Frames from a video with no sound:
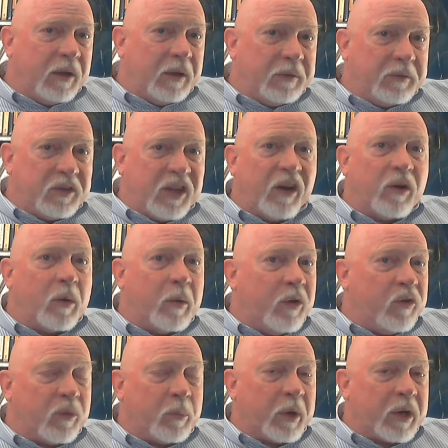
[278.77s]

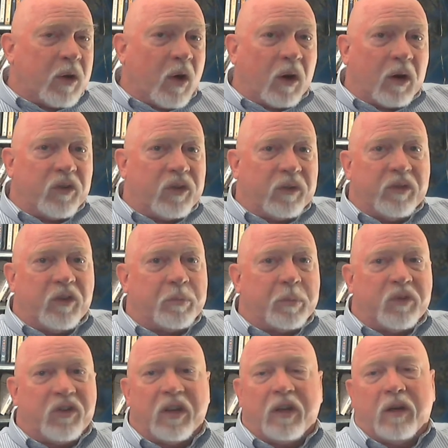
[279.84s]
Terrorism, regardless of its
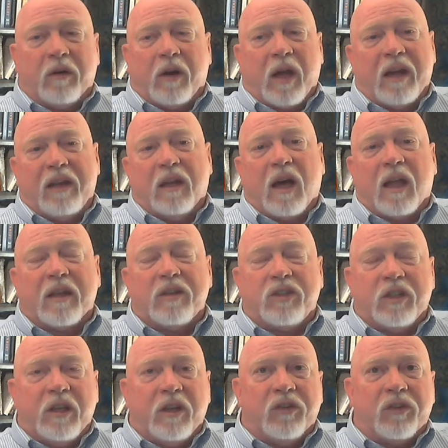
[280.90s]
particular
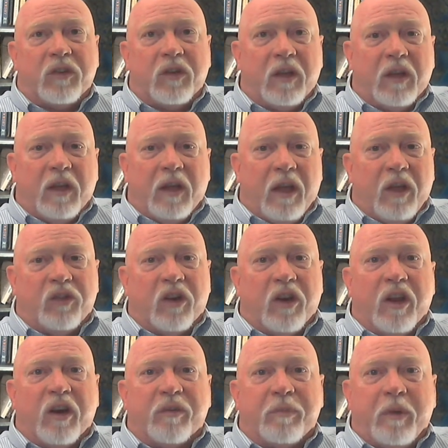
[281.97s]
ideology, is
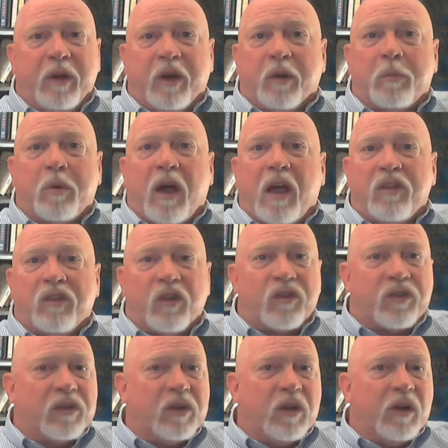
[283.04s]
an enterprise
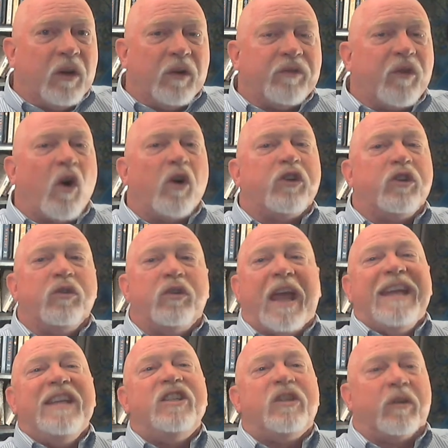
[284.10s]
that's far too
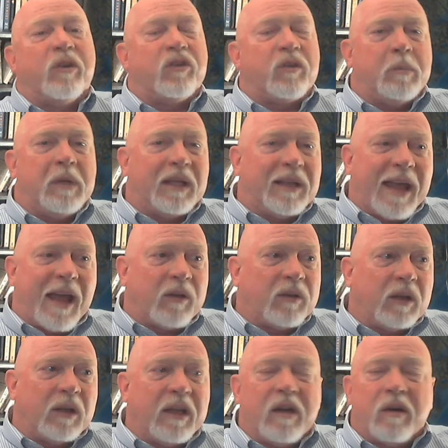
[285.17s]
dangerous to be allowed to
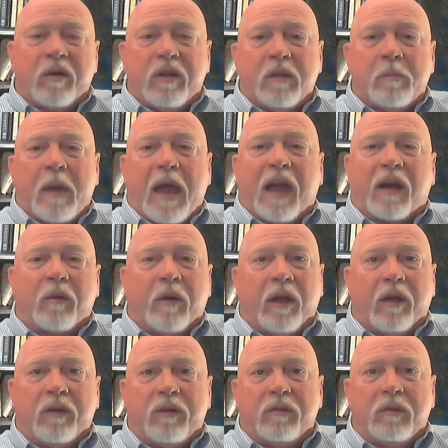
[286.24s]
linger in the
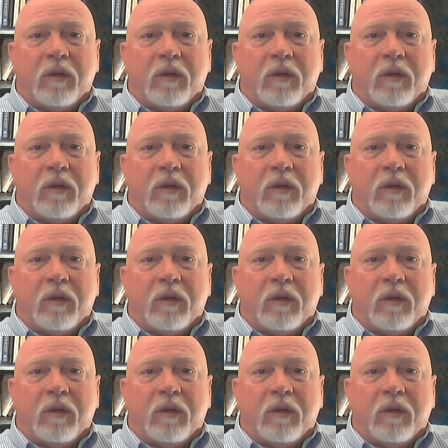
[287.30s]
background, to